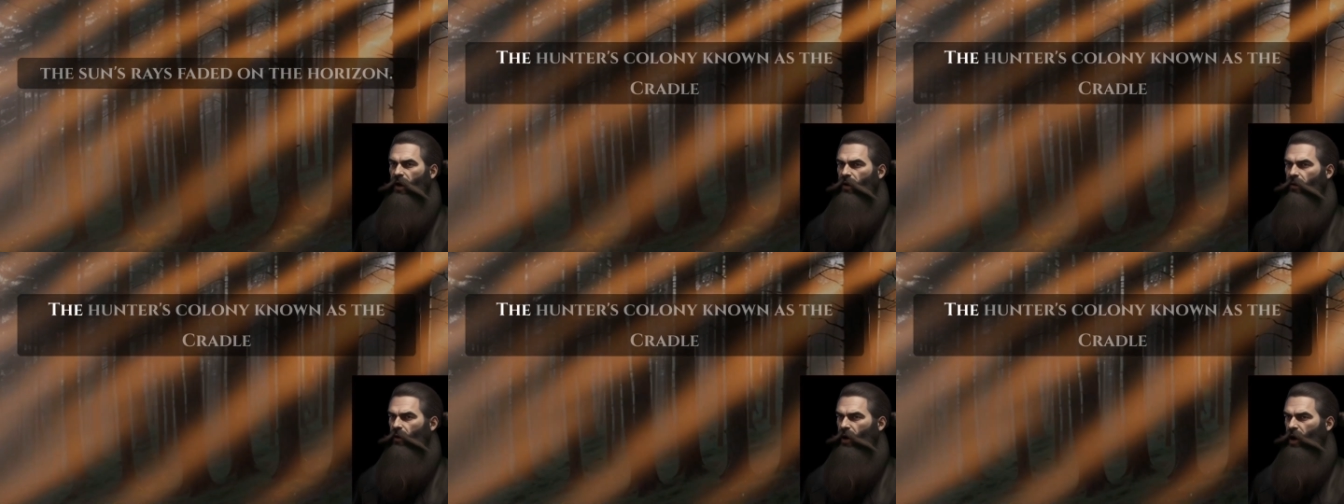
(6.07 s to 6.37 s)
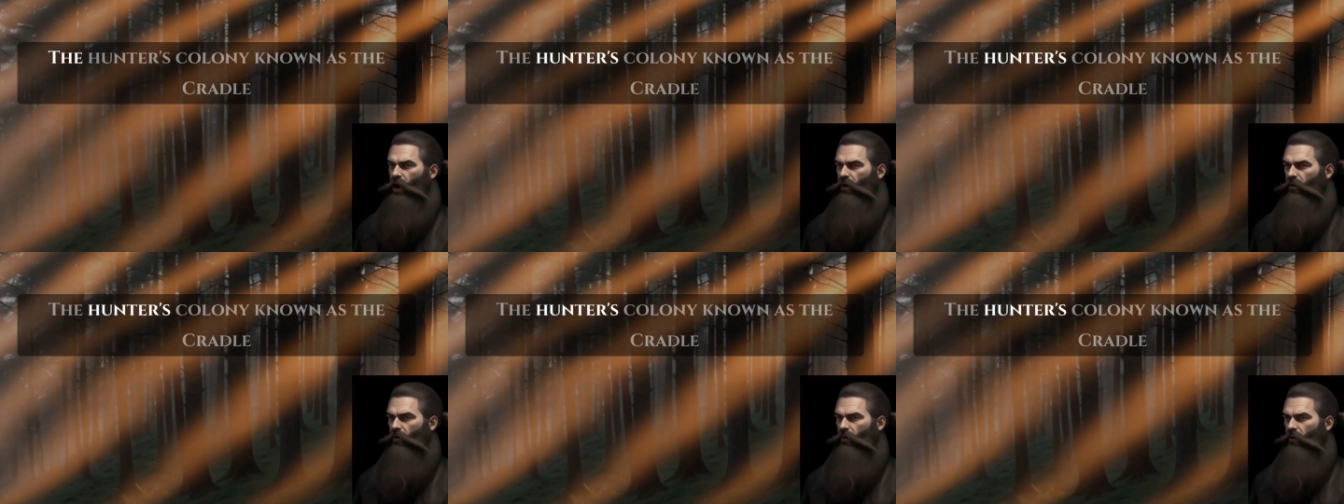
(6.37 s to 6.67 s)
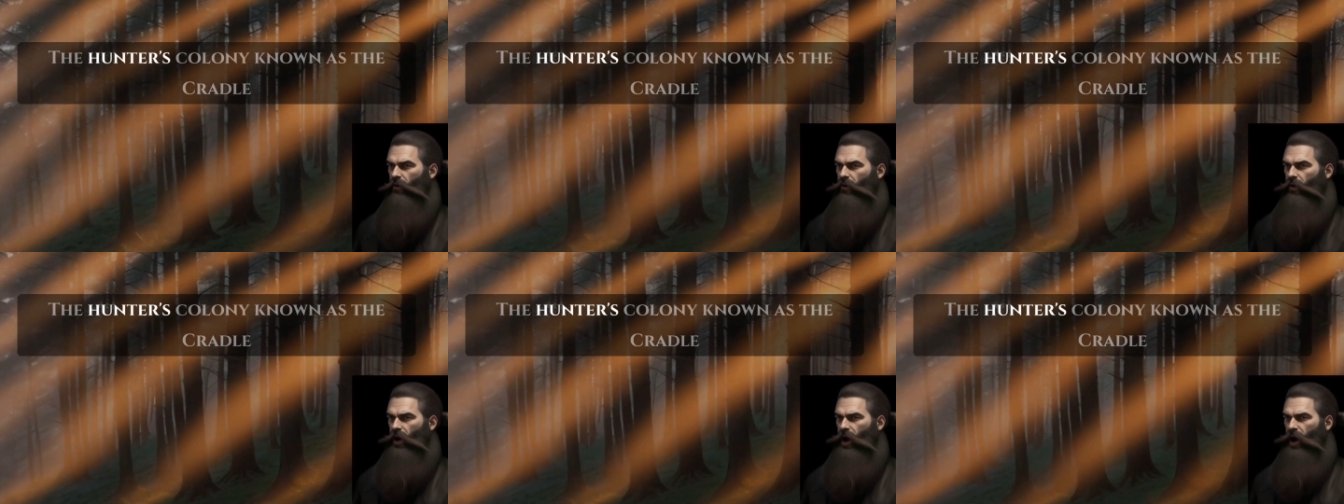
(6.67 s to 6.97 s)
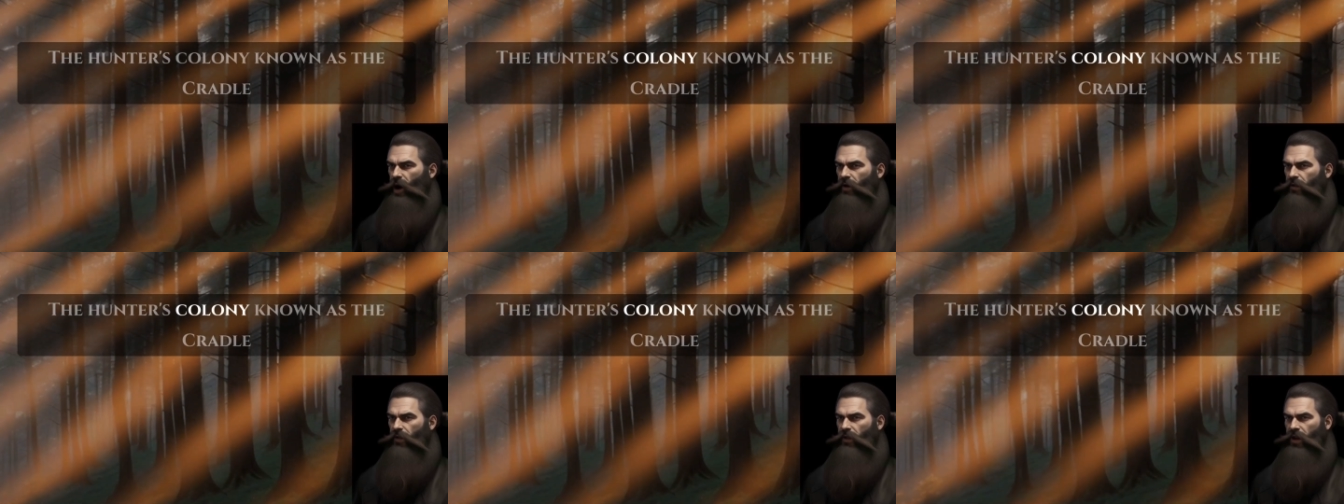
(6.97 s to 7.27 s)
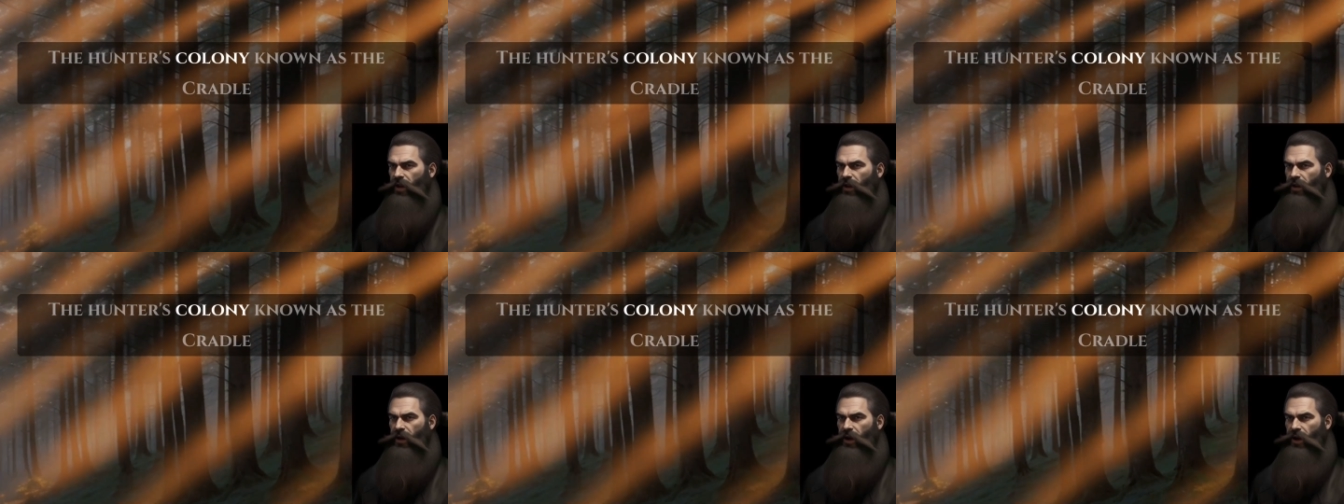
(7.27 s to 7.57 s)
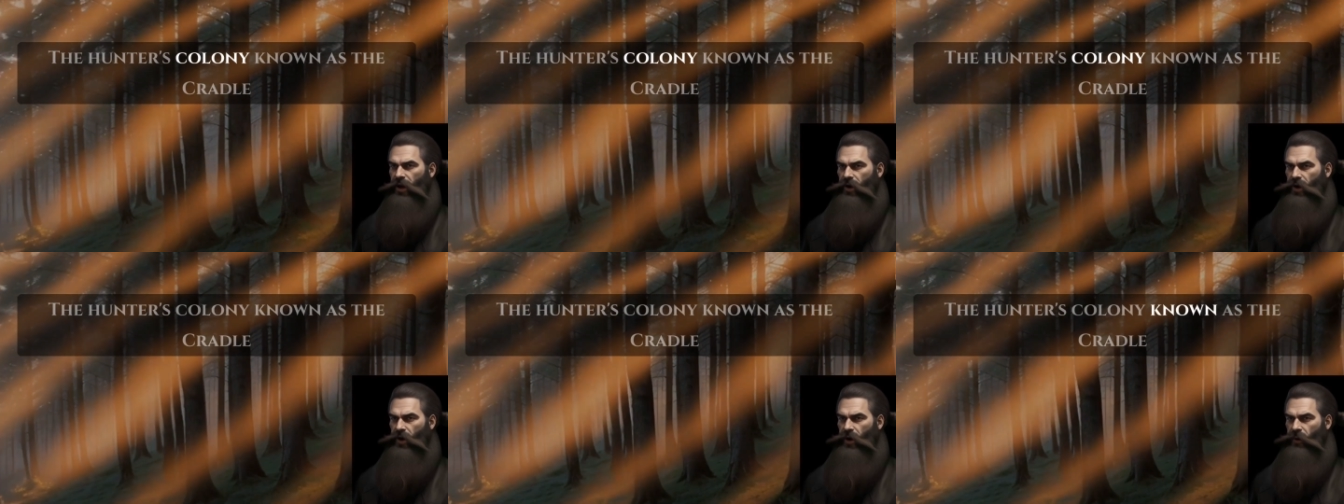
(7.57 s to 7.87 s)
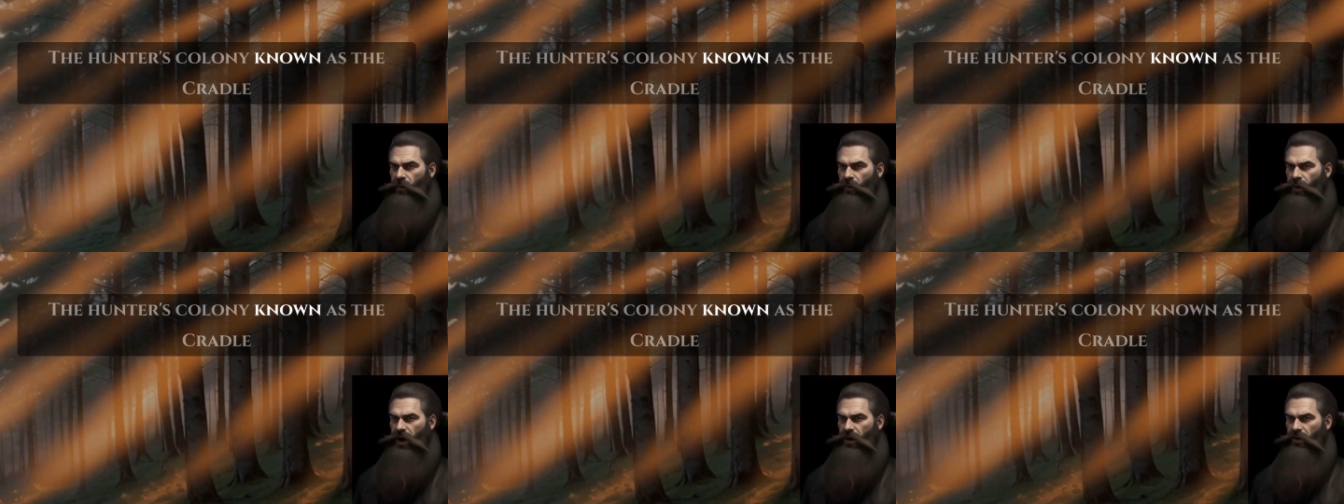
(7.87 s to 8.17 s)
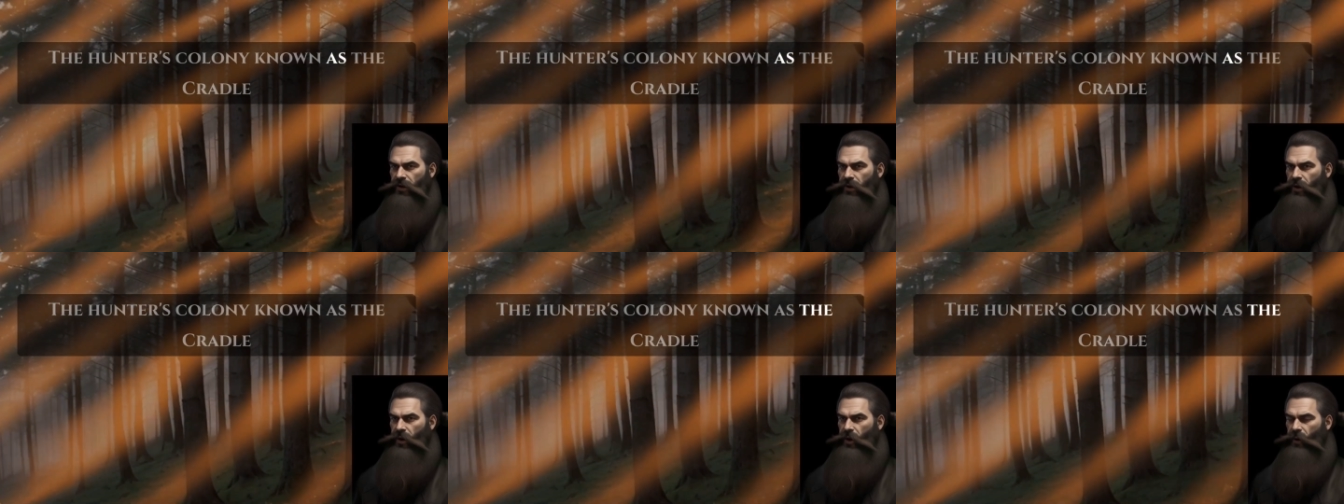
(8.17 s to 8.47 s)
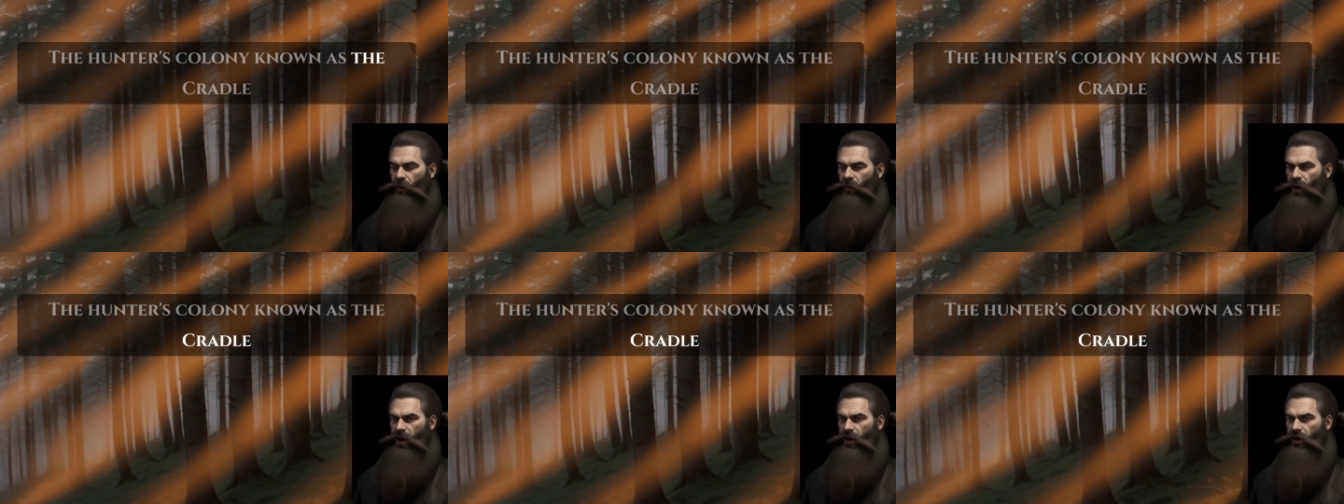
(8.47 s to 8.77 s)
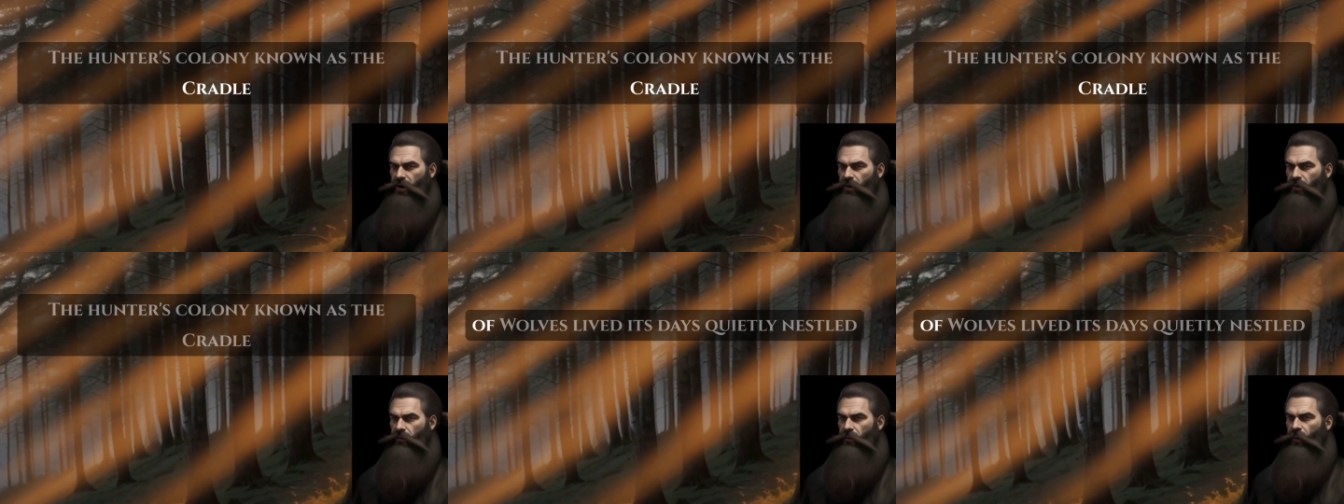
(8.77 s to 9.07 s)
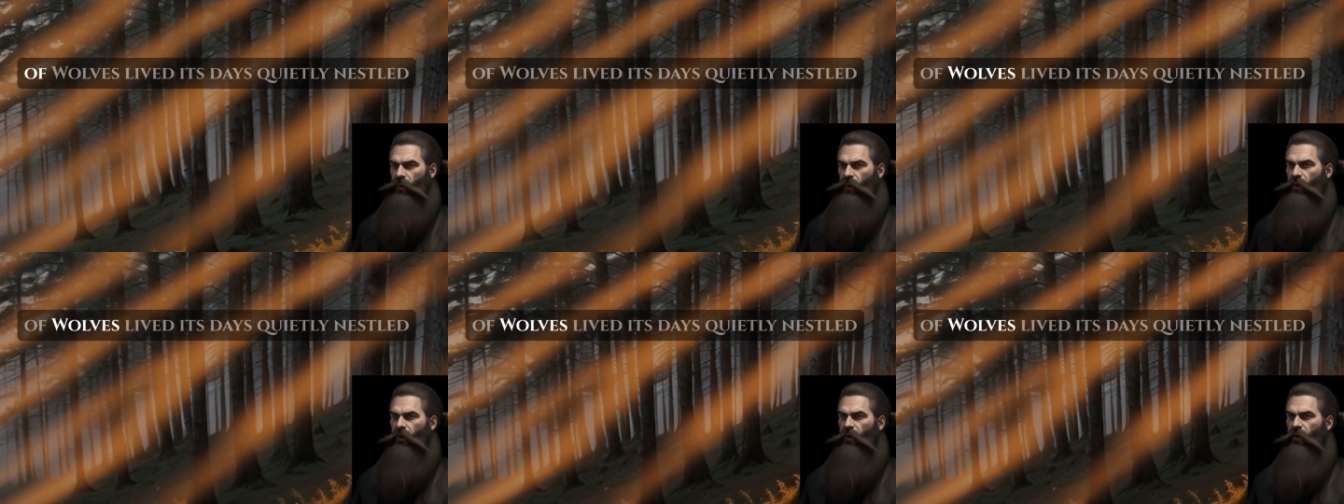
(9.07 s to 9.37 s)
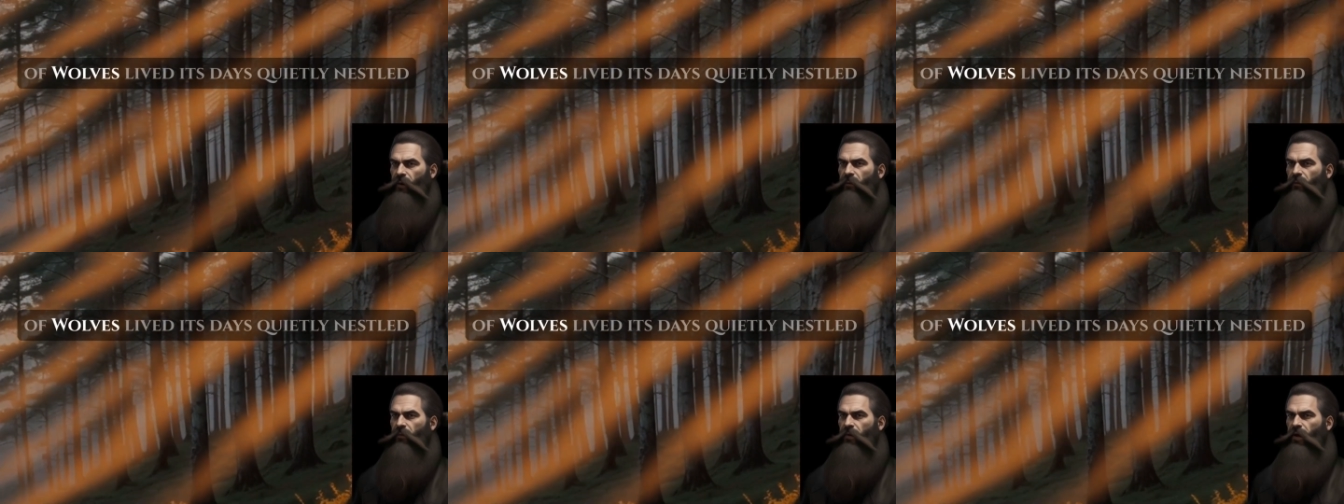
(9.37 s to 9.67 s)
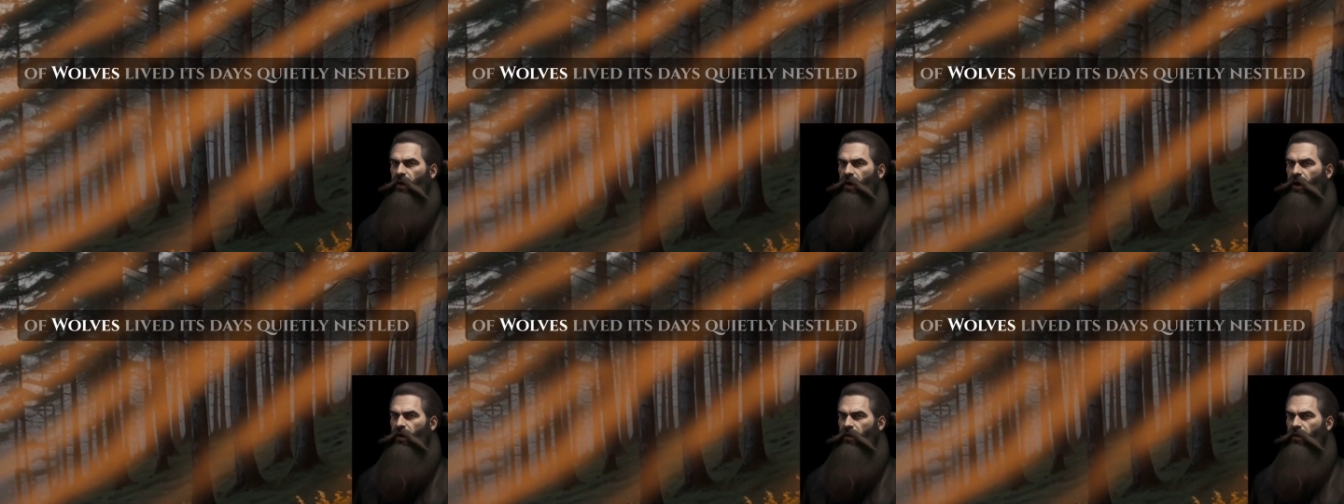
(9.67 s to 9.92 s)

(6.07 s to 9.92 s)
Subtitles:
The hunter's colony, known as the Cradle of Wolves,